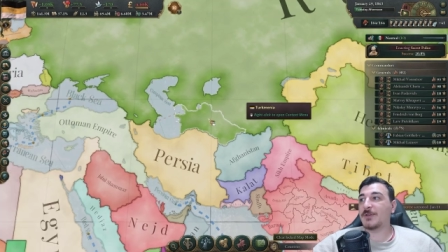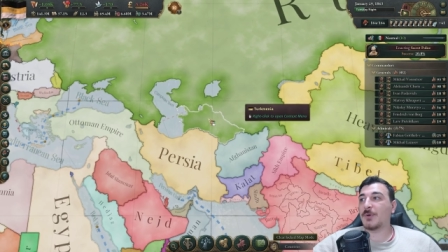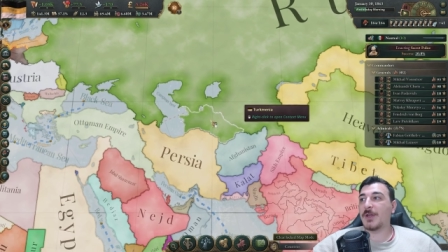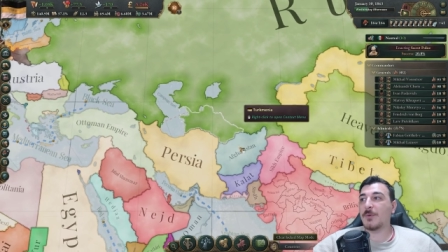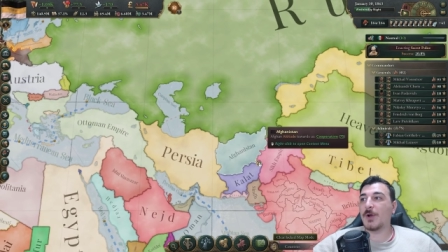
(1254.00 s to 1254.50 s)

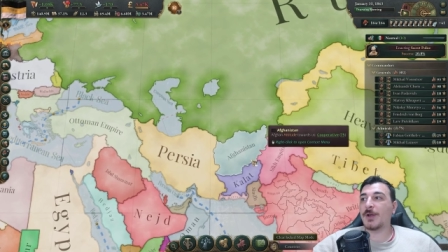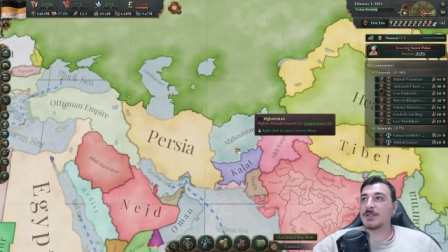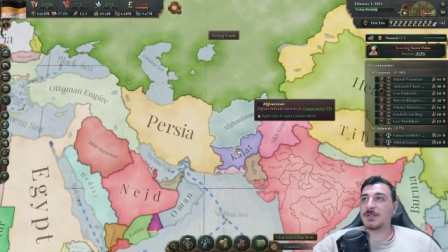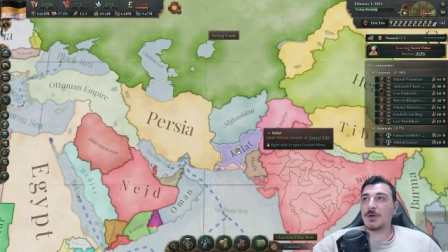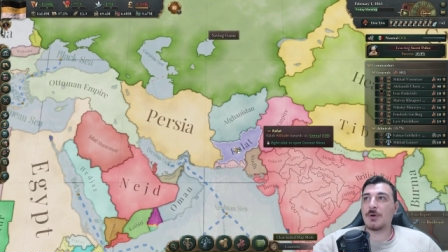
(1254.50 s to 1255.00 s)
twenty-one.
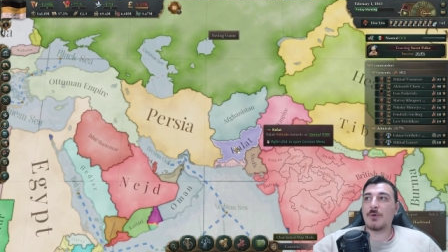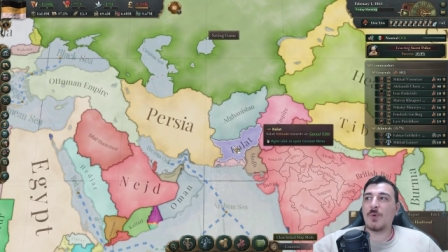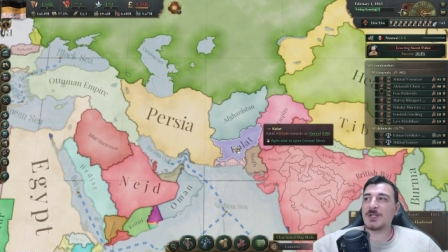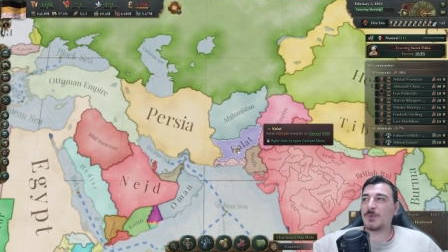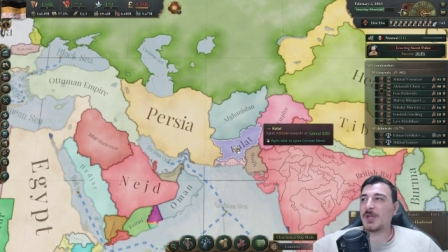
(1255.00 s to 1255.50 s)
So
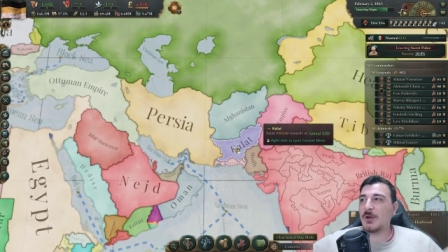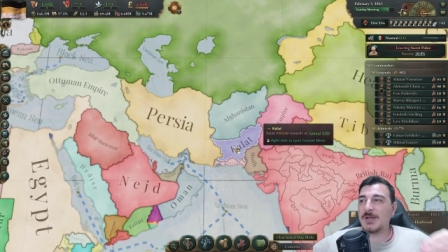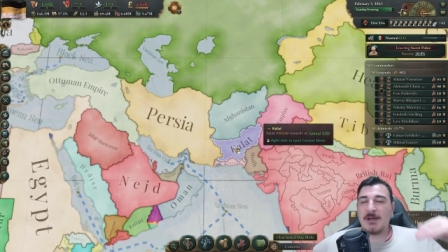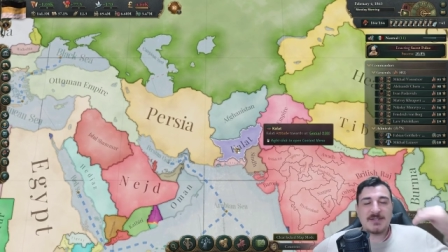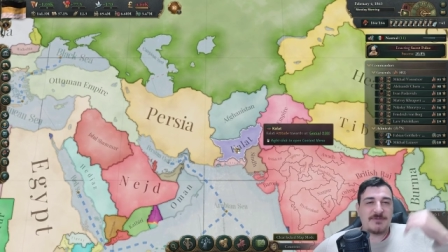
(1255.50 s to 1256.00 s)
once we go
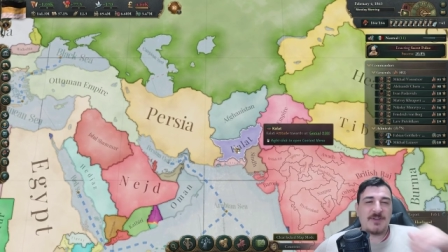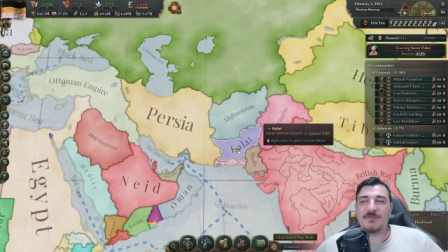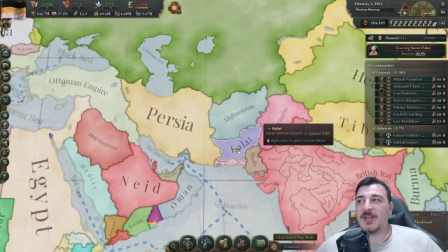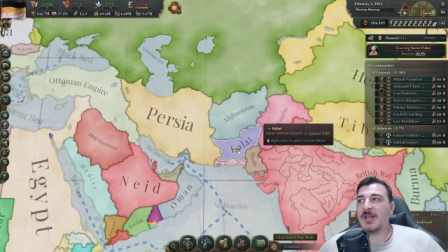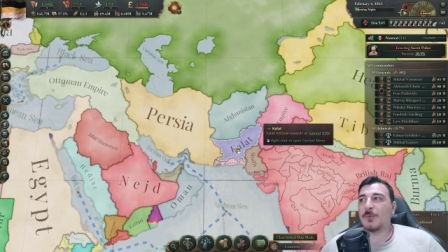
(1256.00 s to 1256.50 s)
down to
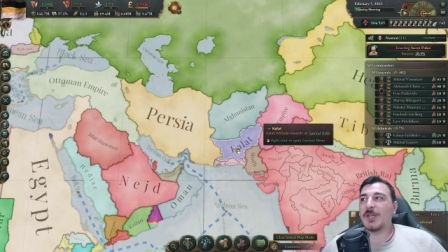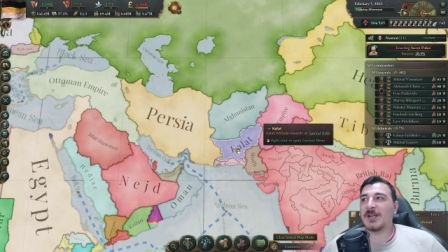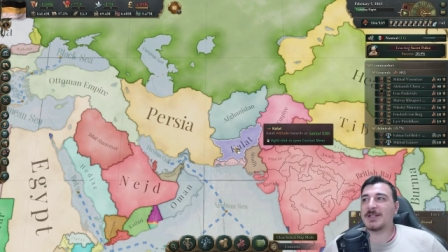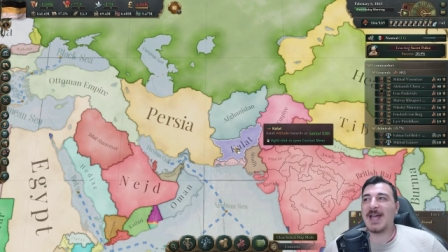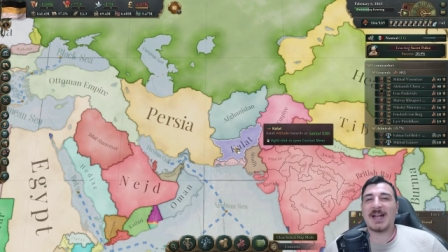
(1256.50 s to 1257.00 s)
fifteen, we can
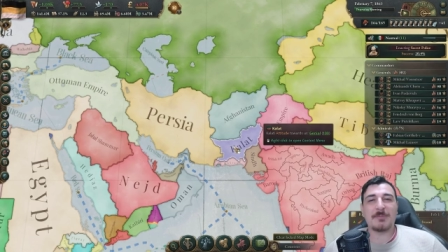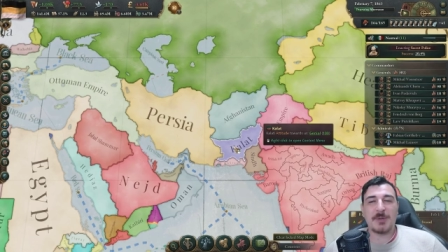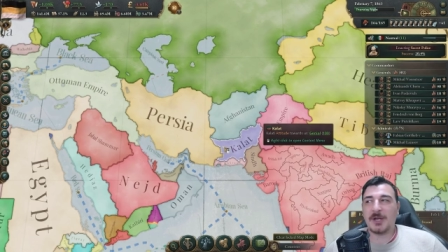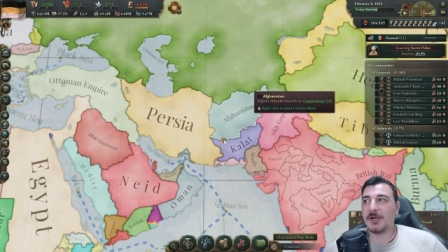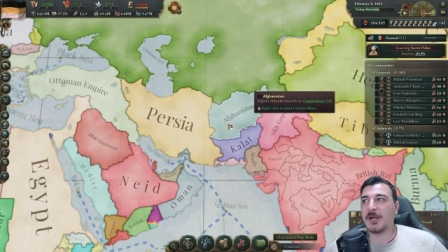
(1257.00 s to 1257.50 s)
attack a
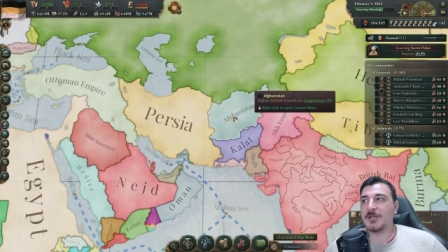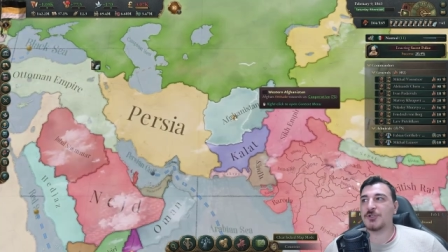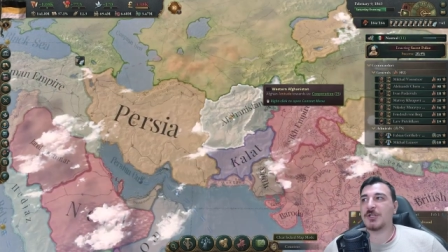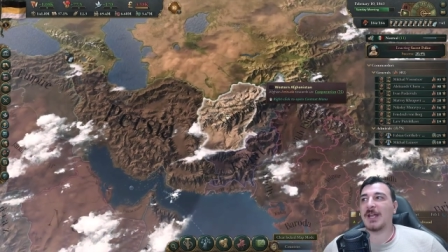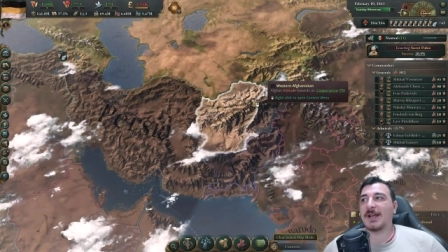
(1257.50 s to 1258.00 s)
bigger country like